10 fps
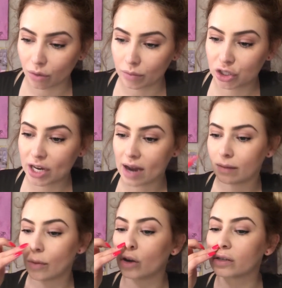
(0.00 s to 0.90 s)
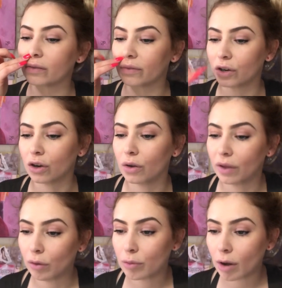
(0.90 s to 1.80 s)
she had a Mars in Virgo.
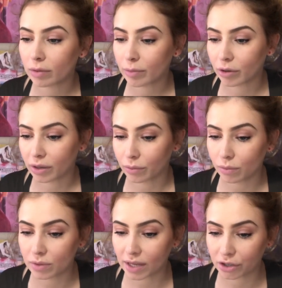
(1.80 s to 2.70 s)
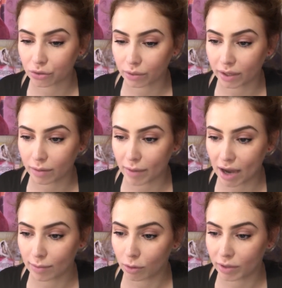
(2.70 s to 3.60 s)
They were probably pretty sexually
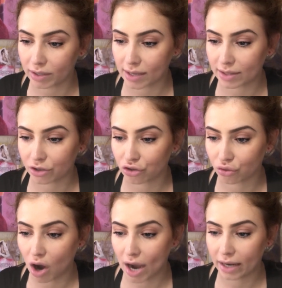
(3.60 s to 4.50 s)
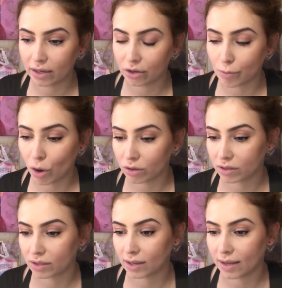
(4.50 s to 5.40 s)
compatible because that's a trine. Her Mars
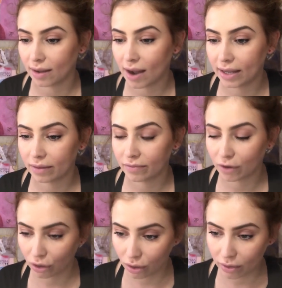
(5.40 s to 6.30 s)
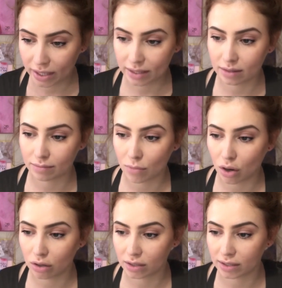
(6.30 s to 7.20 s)
is at 9 Virgo, his
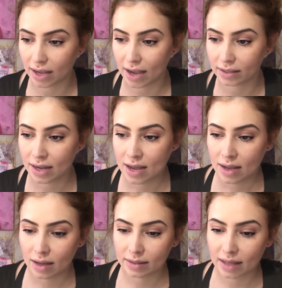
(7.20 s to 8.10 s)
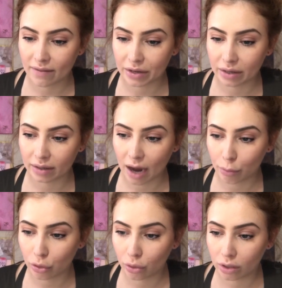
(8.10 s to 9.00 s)
Mars is at 7
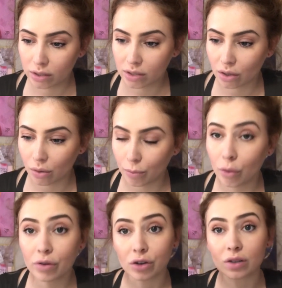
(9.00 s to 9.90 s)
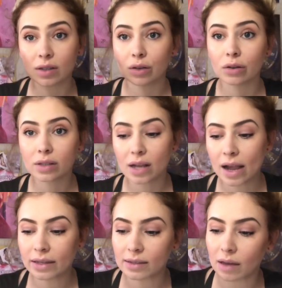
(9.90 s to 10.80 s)
Capricorn. So both earth
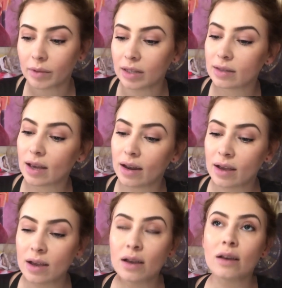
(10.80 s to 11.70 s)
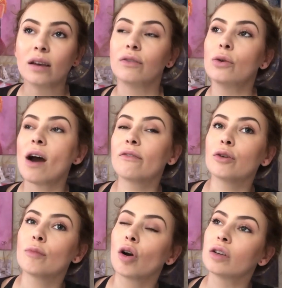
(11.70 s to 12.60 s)
signs. That means that if you have
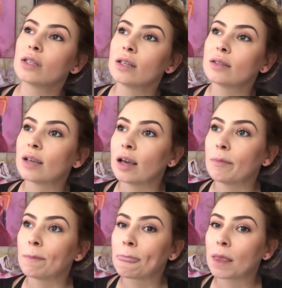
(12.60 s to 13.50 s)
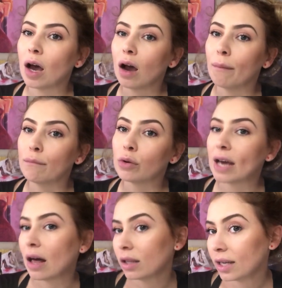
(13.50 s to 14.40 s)
your Mars in the same
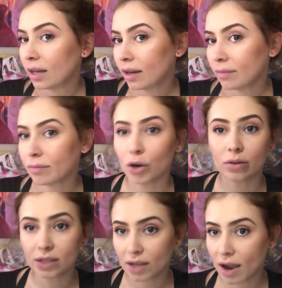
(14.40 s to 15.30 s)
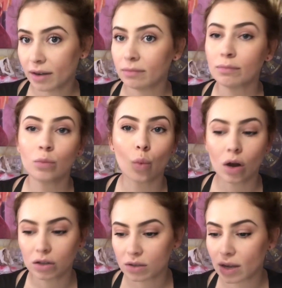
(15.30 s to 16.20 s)
modality, earth sign,
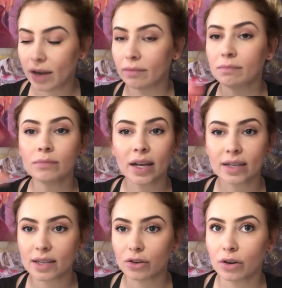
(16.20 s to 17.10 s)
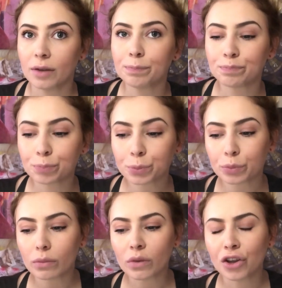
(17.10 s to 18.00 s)
water sign, etc.,
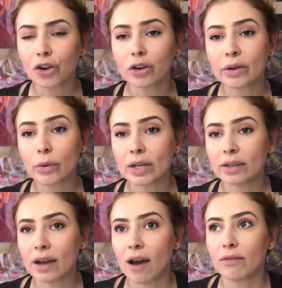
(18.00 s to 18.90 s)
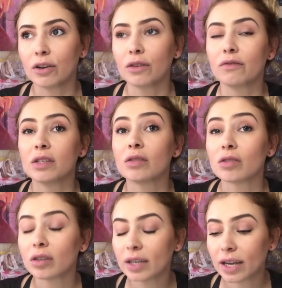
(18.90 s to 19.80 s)
you're going to have a good
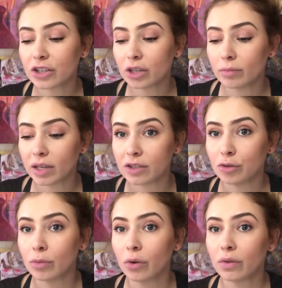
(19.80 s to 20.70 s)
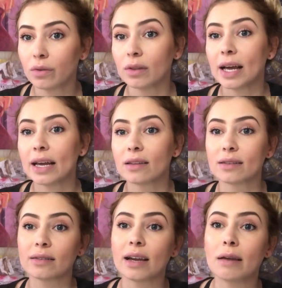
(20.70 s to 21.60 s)
physical connection because you both like the
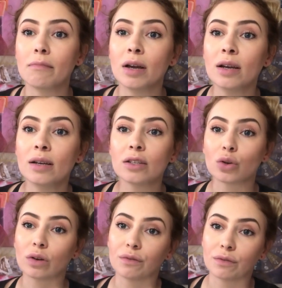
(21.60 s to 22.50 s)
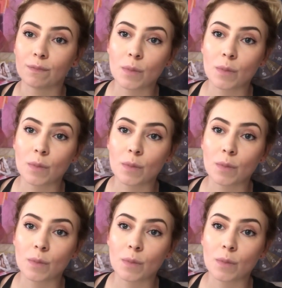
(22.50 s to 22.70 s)
same sort of